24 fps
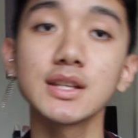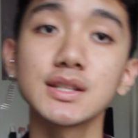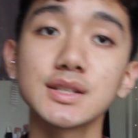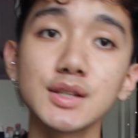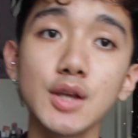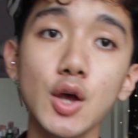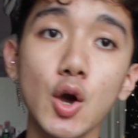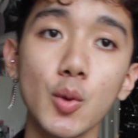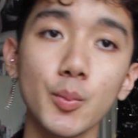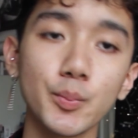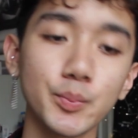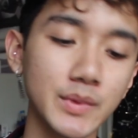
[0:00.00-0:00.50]

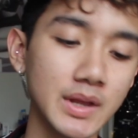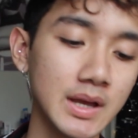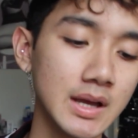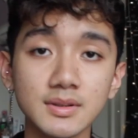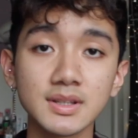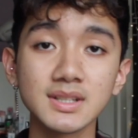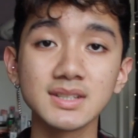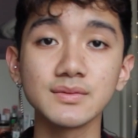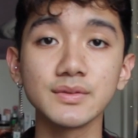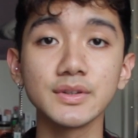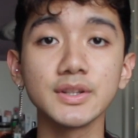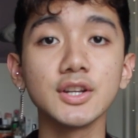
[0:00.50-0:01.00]
So,
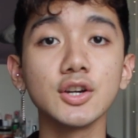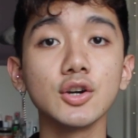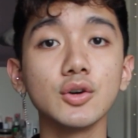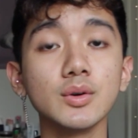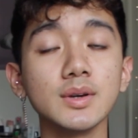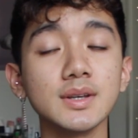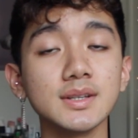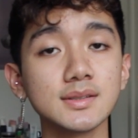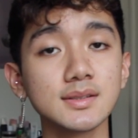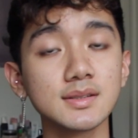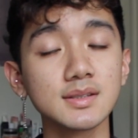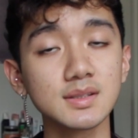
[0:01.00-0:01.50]
this video
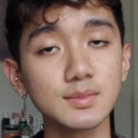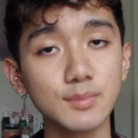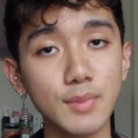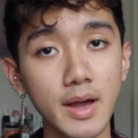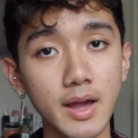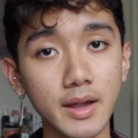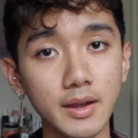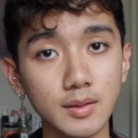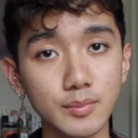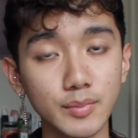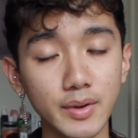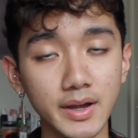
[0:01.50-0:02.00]
is
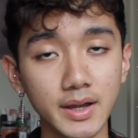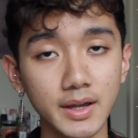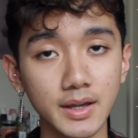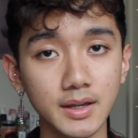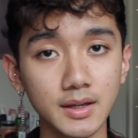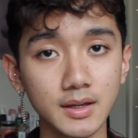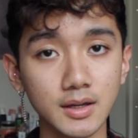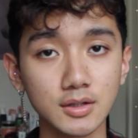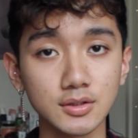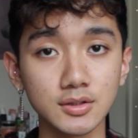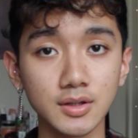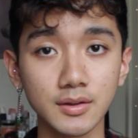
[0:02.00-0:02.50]
inspired
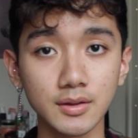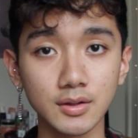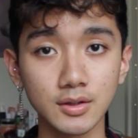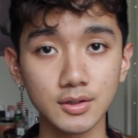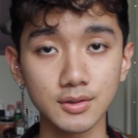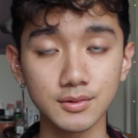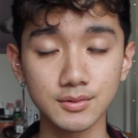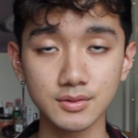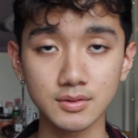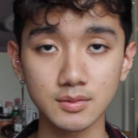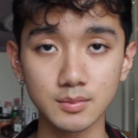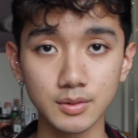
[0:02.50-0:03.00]
by another
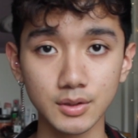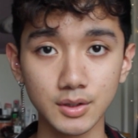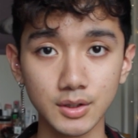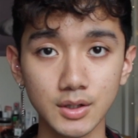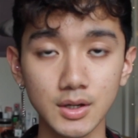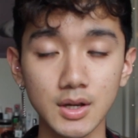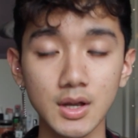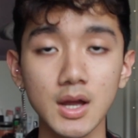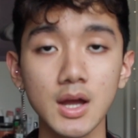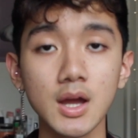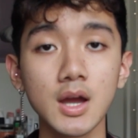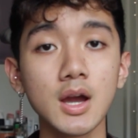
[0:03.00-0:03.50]
YouTuber.
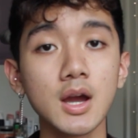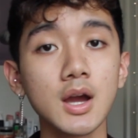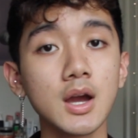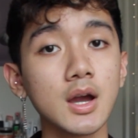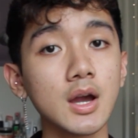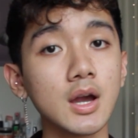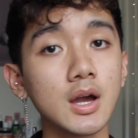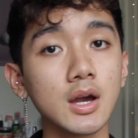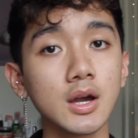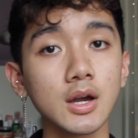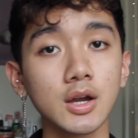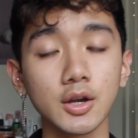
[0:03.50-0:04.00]

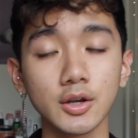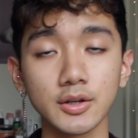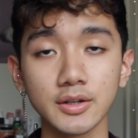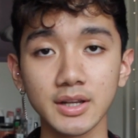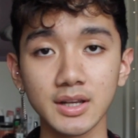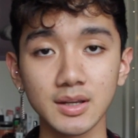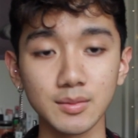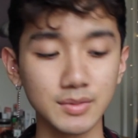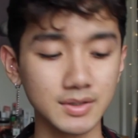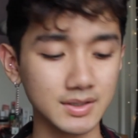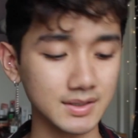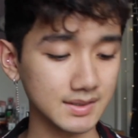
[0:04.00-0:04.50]
Her
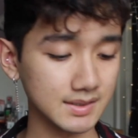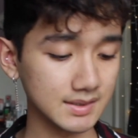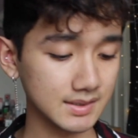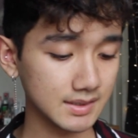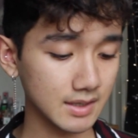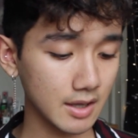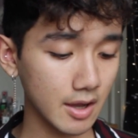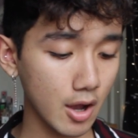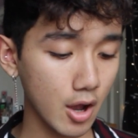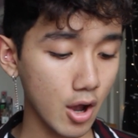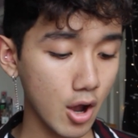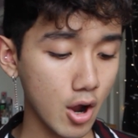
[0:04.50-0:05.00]
name
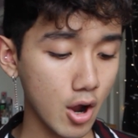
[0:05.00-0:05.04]
is